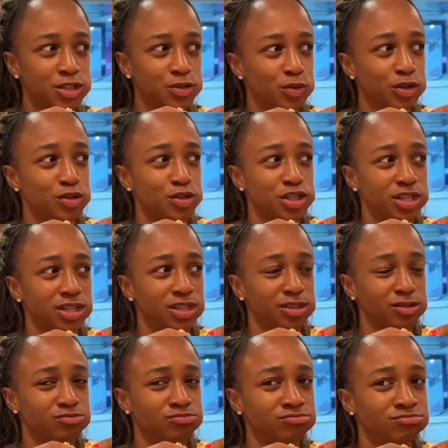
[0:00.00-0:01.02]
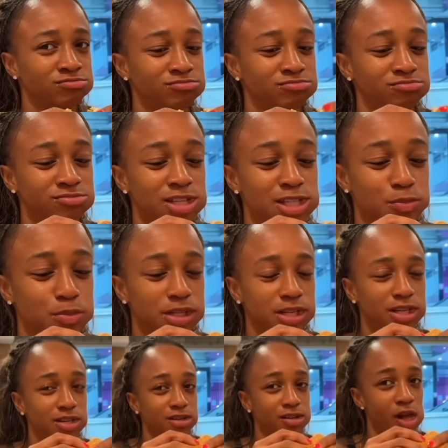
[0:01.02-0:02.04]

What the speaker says: It's a real chicken. It's bleeding.